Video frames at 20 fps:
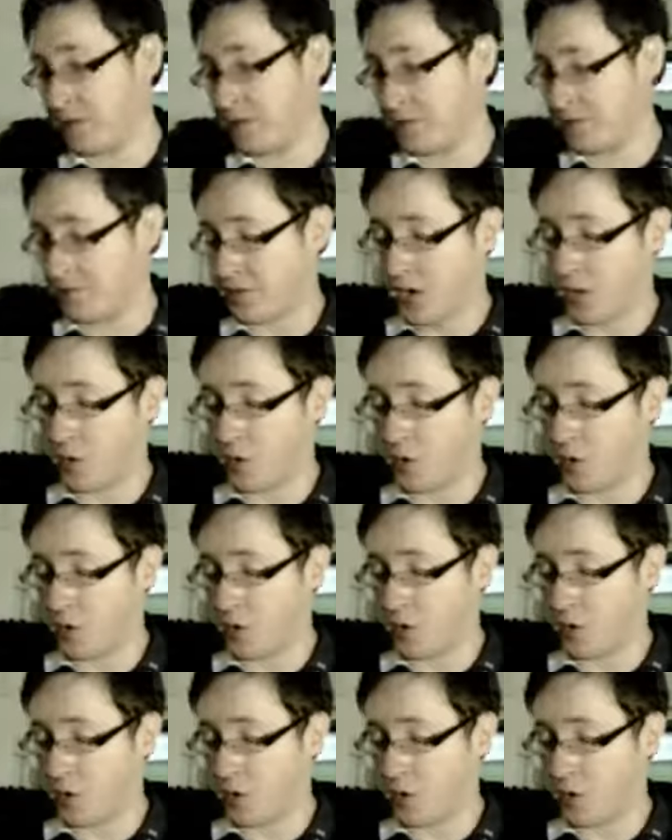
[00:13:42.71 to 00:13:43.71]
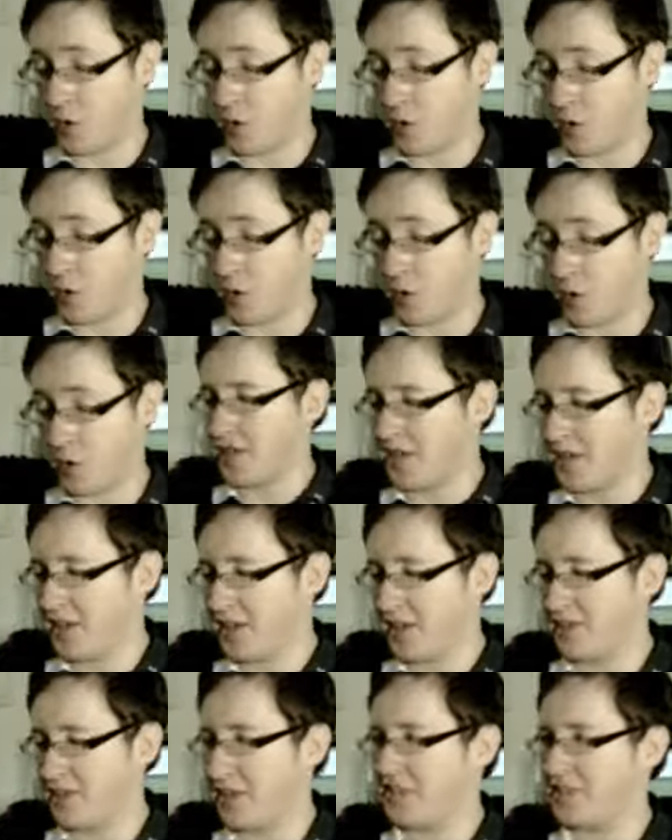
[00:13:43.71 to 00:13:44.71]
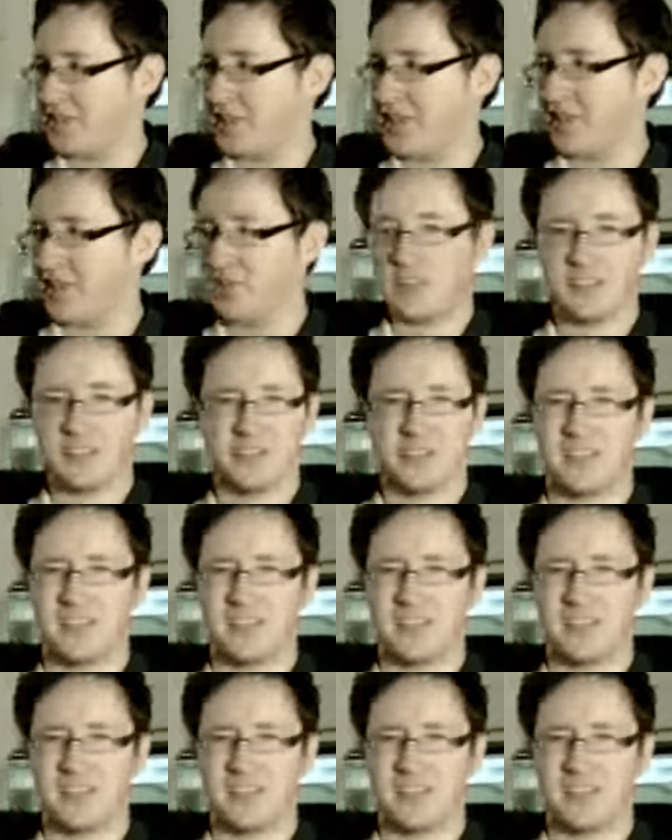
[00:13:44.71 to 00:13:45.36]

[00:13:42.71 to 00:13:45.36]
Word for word: I've got a projection screen. It's not really a, a television.